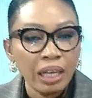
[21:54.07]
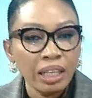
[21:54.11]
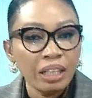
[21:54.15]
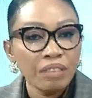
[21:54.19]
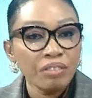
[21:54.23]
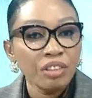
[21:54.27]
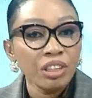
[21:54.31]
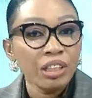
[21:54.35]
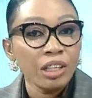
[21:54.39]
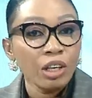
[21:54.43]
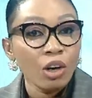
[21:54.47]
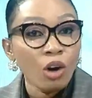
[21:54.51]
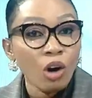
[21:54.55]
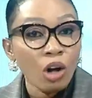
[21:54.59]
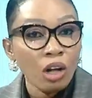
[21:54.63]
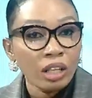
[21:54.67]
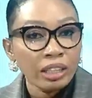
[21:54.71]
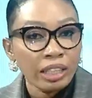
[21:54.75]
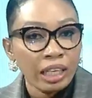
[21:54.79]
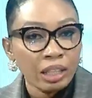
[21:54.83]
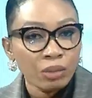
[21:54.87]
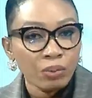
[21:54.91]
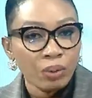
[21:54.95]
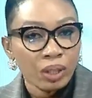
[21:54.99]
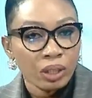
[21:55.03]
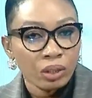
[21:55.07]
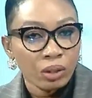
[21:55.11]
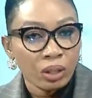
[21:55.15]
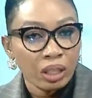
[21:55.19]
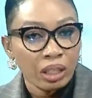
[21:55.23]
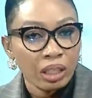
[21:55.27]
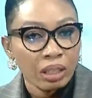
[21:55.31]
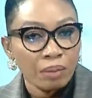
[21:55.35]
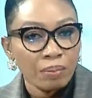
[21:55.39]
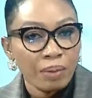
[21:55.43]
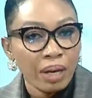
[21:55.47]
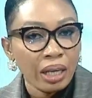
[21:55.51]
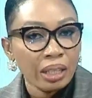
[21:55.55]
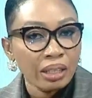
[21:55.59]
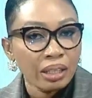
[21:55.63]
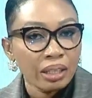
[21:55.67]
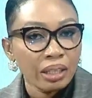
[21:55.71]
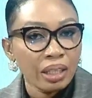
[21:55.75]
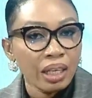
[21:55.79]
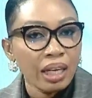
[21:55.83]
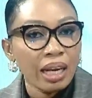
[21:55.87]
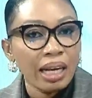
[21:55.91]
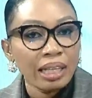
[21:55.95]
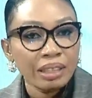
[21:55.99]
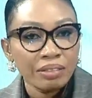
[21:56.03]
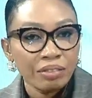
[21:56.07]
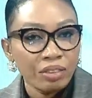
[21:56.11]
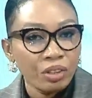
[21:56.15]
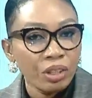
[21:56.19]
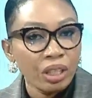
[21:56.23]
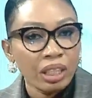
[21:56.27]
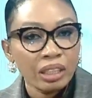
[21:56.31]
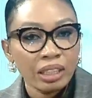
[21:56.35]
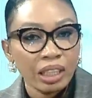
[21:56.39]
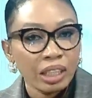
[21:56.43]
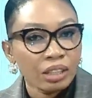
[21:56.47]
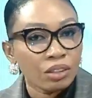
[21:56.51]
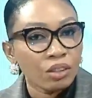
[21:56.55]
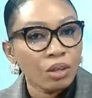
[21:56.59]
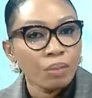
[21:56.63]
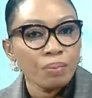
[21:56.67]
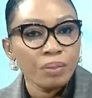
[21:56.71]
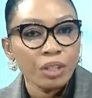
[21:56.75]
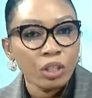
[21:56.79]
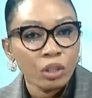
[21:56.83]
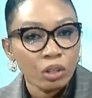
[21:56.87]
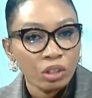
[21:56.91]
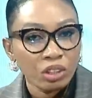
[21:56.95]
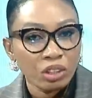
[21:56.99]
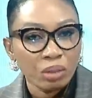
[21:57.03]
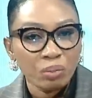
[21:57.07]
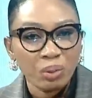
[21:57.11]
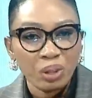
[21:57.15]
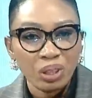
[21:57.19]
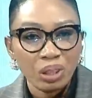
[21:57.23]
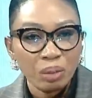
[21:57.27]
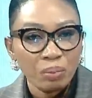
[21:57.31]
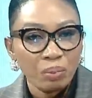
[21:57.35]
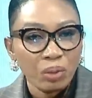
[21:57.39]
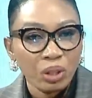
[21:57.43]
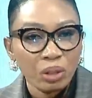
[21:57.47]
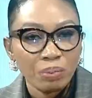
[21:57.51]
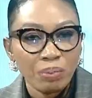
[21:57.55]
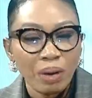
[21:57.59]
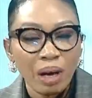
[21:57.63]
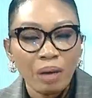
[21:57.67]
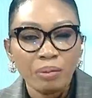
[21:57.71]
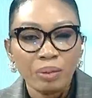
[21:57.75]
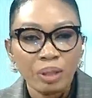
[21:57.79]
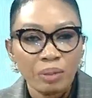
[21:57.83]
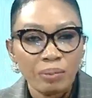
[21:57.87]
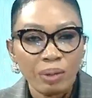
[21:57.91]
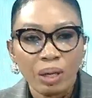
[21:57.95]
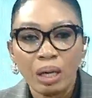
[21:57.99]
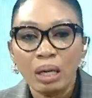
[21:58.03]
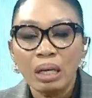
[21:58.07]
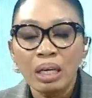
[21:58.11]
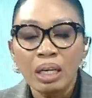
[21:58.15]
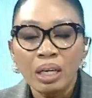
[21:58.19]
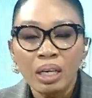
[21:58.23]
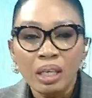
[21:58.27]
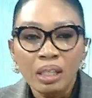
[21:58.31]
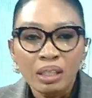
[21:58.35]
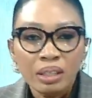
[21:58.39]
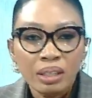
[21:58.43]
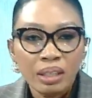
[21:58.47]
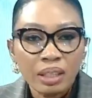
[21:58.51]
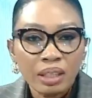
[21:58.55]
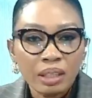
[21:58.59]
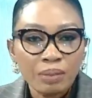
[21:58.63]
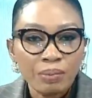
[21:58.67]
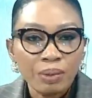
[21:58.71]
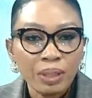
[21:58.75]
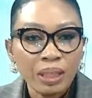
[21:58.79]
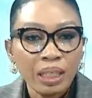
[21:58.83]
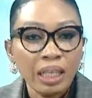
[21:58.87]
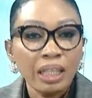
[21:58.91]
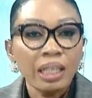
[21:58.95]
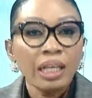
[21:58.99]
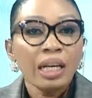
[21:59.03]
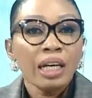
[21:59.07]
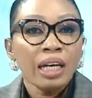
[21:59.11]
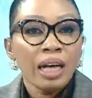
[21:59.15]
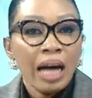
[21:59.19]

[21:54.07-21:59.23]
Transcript: Even the oil that we're talking about in the last few years has not been contributing much, perhaps about 6%.